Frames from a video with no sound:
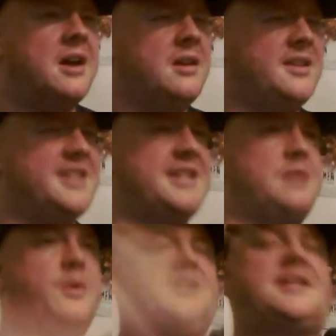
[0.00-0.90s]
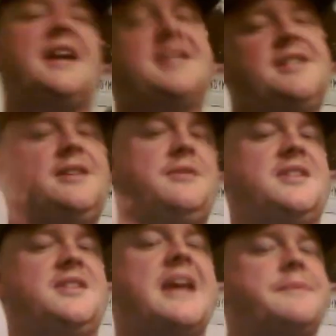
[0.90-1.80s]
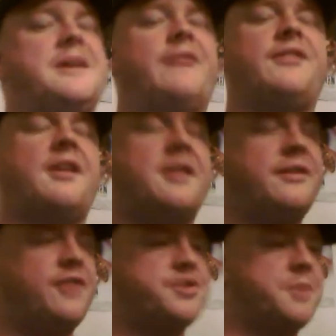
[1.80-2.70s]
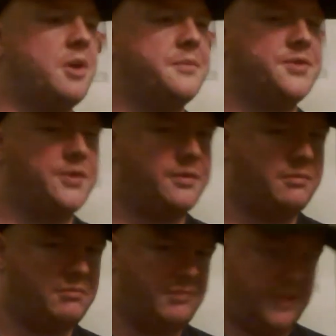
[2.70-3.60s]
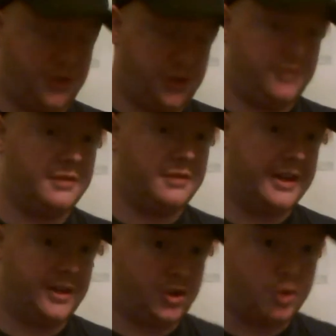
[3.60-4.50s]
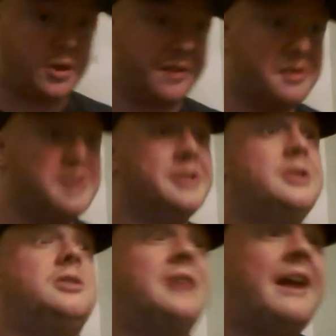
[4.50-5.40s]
the scene where he's dancing down the steps after he first becomes the Joker.